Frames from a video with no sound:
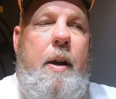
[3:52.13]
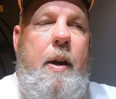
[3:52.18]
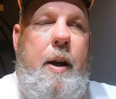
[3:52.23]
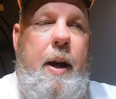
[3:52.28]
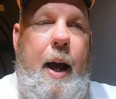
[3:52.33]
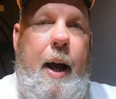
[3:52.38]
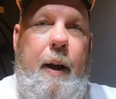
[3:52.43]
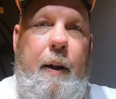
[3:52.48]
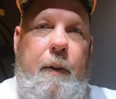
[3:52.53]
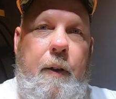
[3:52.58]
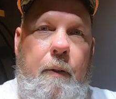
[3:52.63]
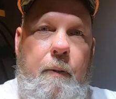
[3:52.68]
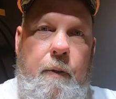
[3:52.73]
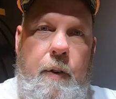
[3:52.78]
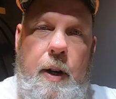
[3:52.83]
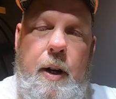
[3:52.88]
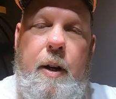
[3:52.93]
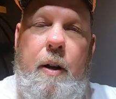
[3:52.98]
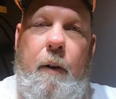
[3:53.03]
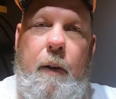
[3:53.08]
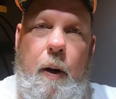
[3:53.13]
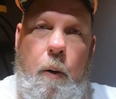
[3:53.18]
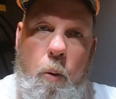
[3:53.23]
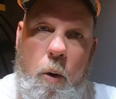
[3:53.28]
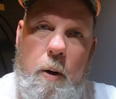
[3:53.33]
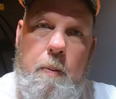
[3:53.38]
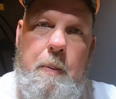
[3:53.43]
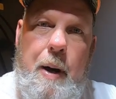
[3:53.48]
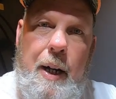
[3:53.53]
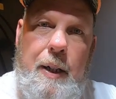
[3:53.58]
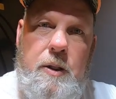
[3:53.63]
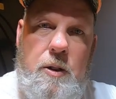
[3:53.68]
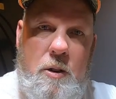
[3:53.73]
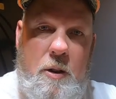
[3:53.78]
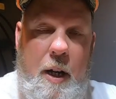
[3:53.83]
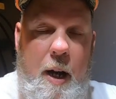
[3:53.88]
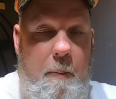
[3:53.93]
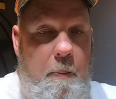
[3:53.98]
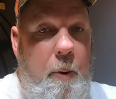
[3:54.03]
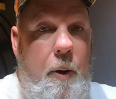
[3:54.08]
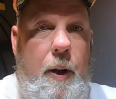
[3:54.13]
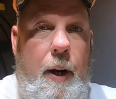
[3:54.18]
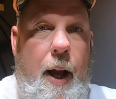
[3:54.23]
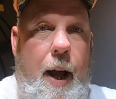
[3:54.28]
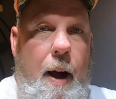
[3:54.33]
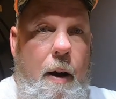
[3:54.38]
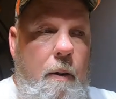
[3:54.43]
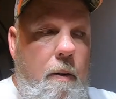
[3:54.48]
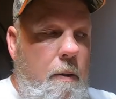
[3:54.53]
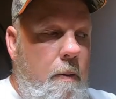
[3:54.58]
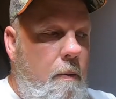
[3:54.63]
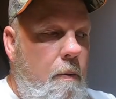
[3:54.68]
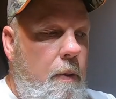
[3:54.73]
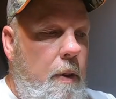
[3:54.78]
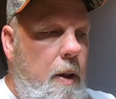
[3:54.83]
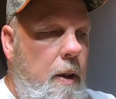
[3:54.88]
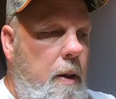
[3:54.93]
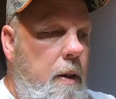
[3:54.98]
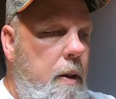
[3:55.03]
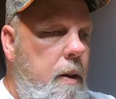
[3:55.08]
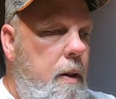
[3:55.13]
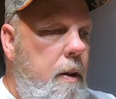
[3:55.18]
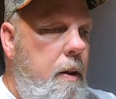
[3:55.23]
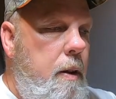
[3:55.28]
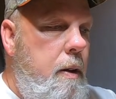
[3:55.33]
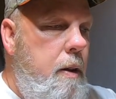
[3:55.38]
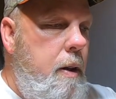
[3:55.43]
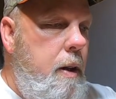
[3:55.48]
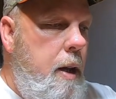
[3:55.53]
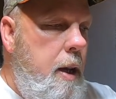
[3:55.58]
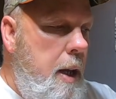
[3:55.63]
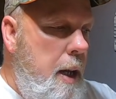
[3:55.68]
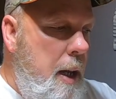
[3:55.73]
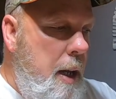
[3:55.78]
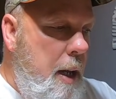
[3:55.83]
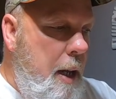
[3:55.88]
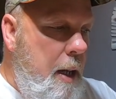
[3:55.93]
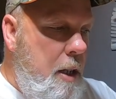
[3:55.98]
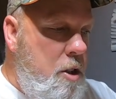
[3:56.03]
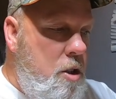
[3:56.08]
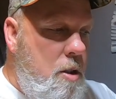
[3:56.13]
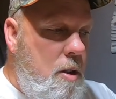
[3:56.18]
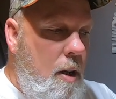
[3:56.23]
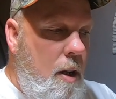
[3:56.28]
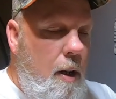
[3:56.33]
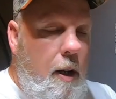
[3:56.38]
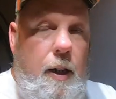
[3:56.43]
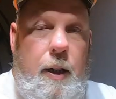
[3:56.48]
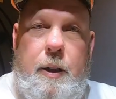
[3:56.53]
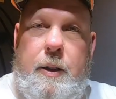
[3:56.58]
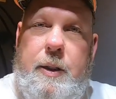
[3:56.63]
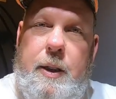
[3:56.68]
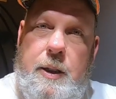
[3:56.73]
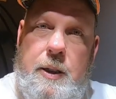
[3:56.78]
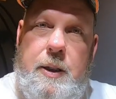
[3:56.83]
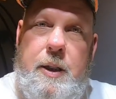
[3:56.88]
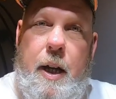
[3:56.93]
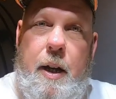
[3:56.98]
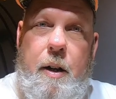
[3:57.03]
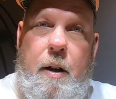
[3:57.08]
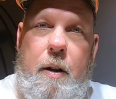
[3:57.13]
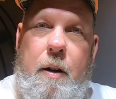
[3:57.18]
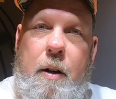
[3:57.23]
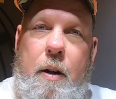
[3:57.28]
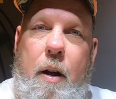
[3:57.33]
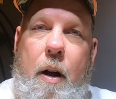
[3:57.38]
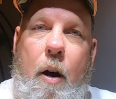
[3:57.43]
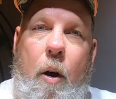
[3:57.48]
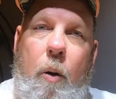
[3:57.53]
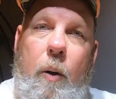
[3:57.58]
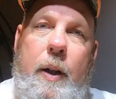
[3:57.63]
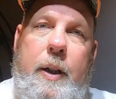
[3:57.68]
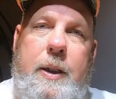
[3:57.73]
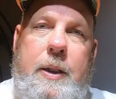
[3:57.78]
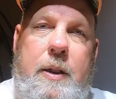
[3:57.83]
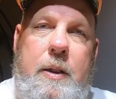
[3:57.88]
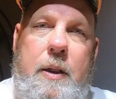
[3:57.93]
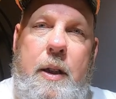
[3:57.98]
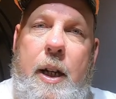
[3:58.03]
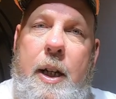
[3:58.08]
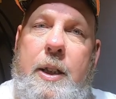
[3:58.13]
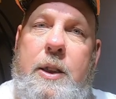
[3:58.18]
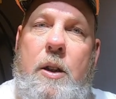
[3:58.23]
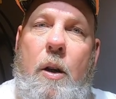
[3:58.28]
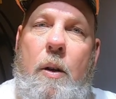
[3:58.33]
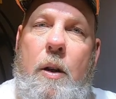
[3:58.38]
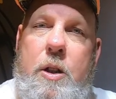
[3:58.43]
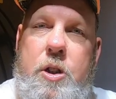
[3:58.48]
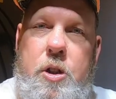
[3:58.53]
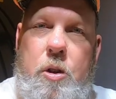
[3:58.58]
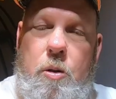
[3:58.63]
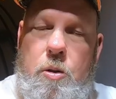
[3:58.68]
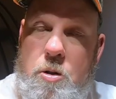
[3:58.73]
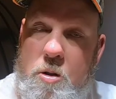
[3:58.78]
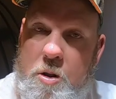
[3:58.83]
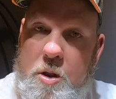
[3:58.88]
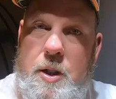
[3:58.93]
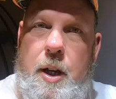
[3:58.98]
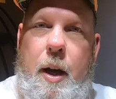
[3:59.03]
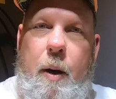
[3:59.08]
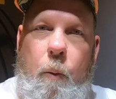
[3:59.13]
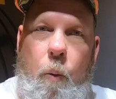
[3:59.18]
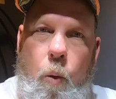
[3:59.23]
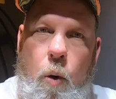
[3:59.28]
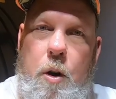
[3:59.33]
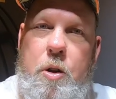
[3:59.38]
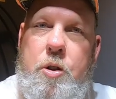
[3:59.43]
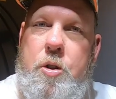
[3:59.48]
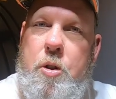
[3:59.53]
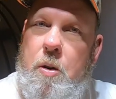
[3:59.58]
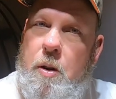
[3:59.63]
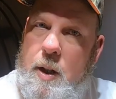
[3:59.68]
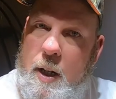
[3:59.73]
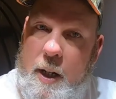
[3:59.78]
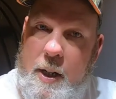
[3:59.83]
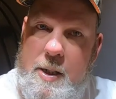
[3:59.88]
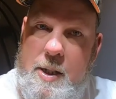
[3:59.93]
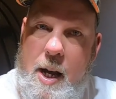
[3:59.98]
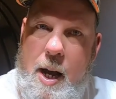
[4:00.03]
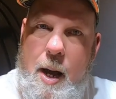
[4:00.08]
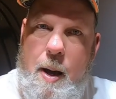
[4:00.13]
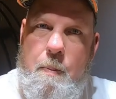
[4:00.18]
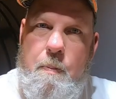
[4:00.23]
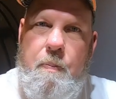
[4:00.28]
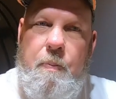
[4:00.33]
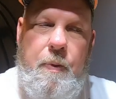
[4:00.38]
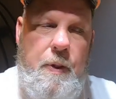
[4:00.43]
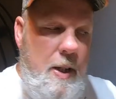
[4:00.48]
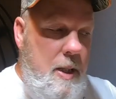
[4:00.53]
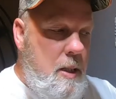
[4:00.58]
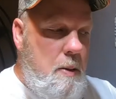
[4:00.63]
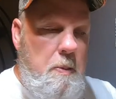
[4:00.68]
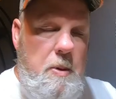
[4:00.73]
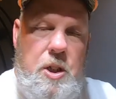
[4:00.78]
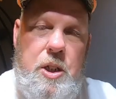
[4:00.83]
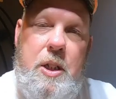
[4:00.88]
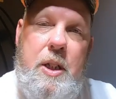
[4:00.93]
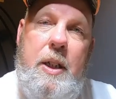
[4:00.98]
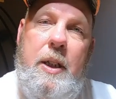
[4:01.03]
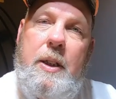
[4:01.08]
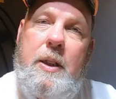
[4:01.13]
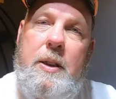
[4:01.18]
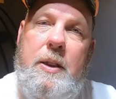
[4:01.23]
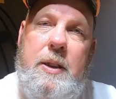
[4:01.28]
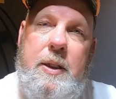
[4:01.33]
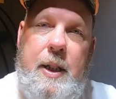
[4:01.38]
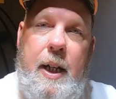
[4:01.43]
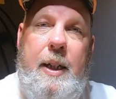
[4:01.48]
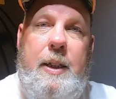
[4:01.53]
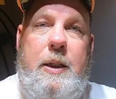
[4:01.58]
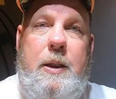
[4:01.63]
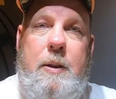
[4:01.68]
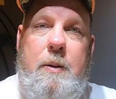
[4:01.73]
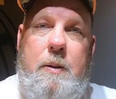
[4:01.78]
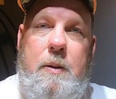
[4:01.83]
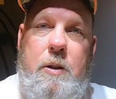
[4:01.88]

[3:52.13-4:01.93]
Now, the video that Woodmizer's got put out, it's the setter he's only showing you set one tooth at a time. This machine sets